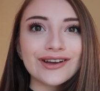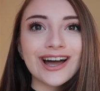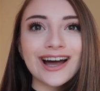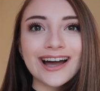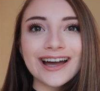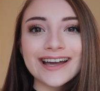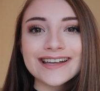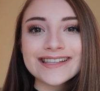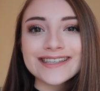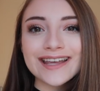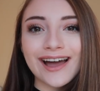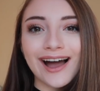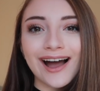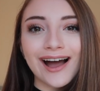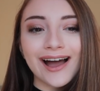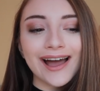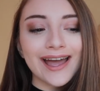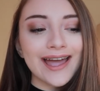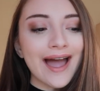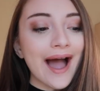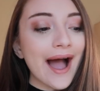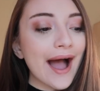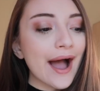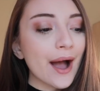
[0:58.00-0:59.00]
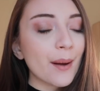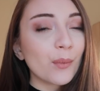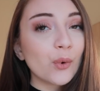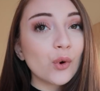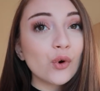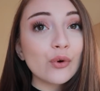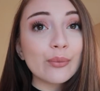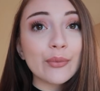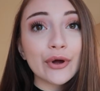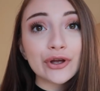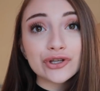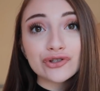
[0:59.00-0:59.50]
But guys, I am
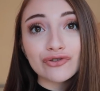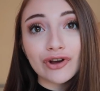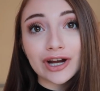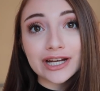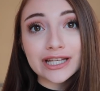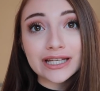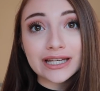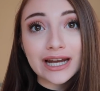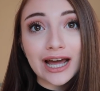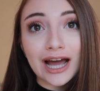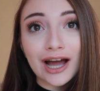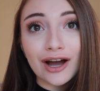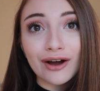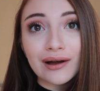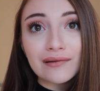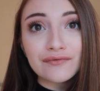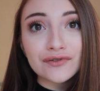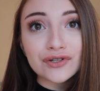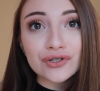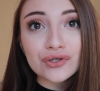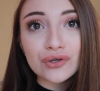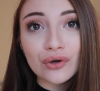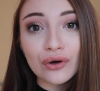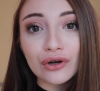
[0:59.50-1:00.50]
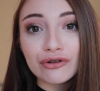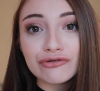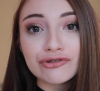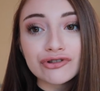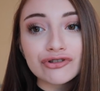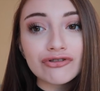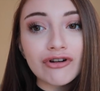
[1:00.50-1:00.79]
almost ready now. I've just gotten